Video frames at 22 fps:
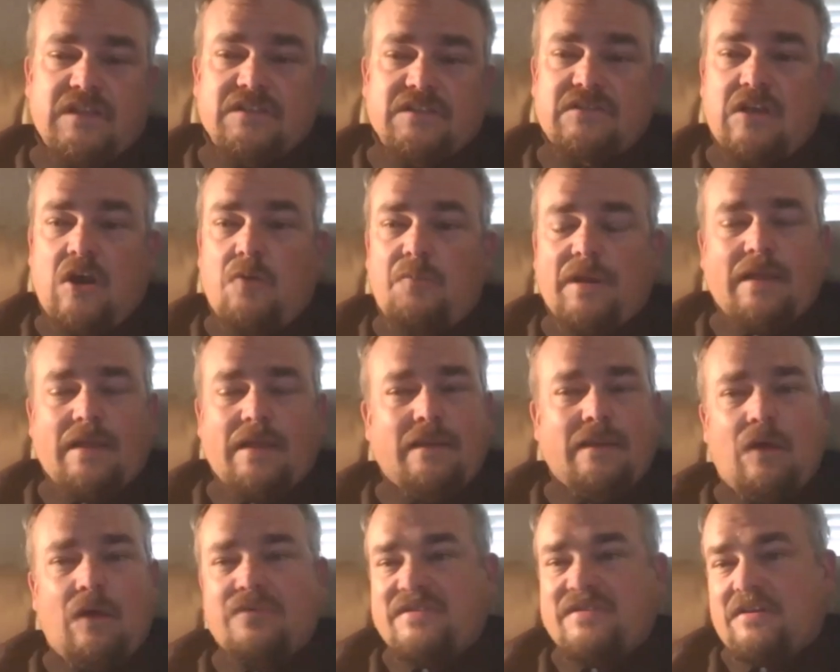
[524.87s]
So, but I
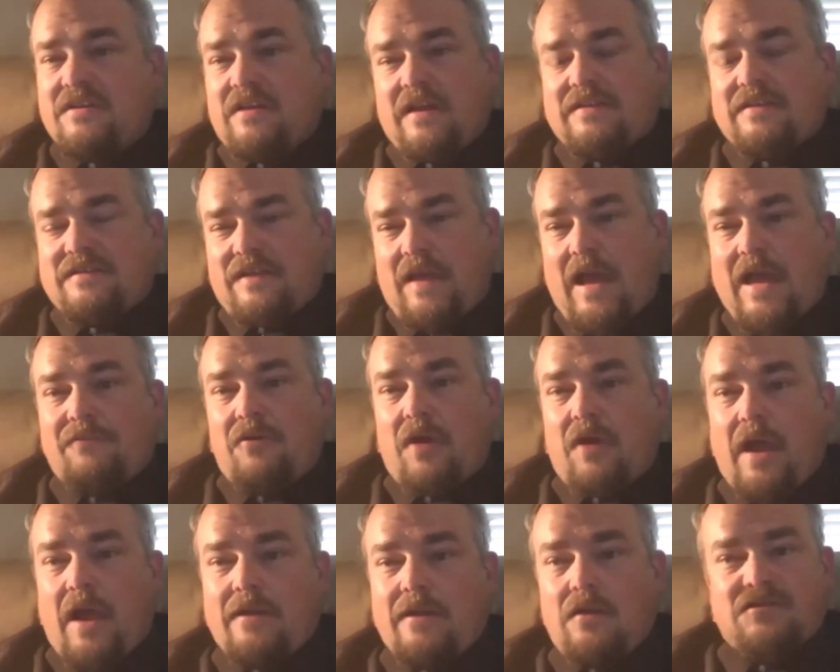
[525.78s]
know it's
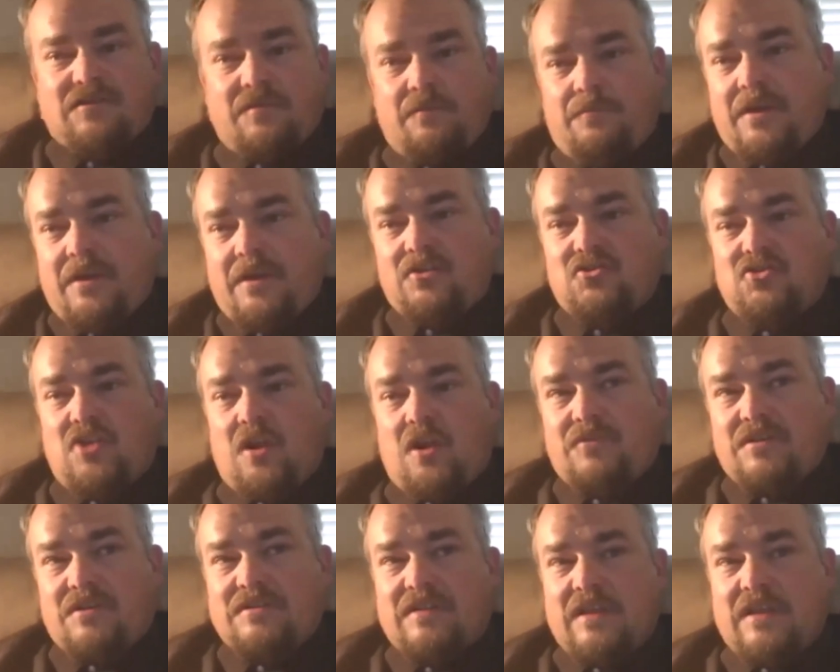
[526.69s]
a big
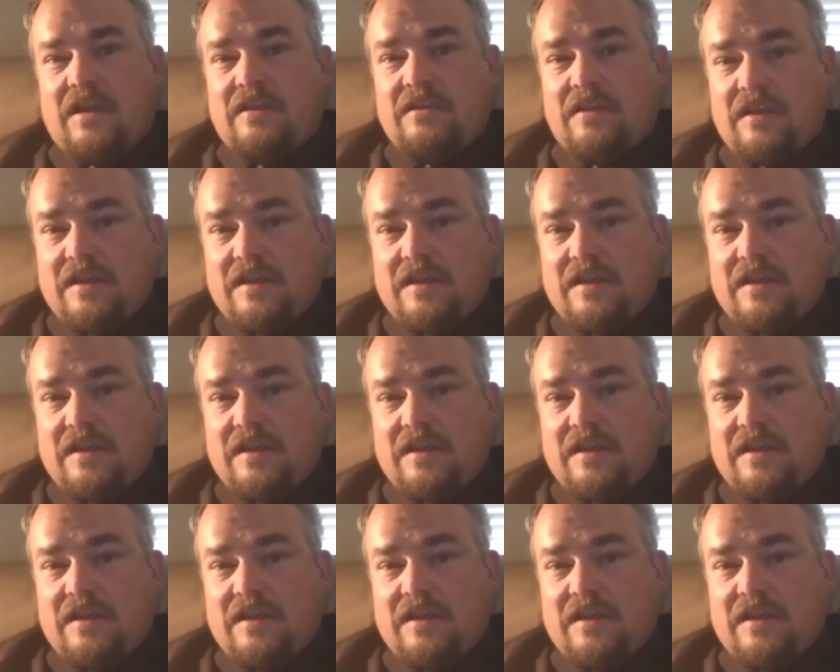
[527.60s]
jump to say,